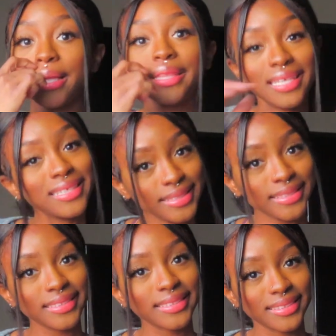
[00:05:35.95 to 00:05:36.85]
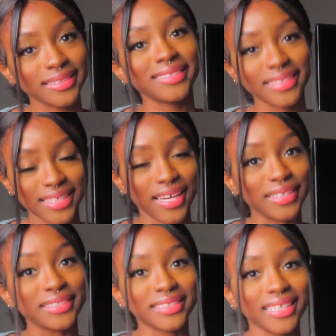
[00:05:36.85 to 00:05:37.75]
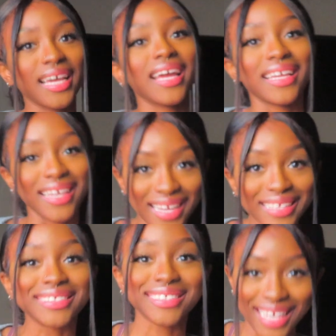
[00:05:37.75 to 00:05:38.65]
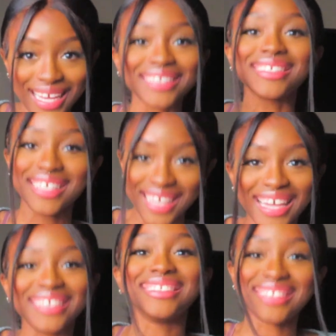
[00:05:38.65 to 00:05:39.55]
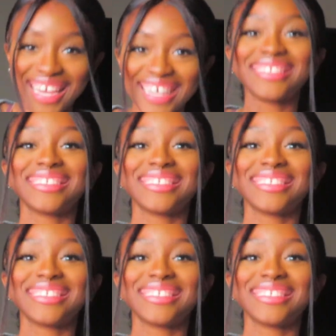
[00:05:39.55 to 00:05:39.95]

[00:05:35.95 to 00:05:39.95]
This, yes. Yes, yes, yes, yes,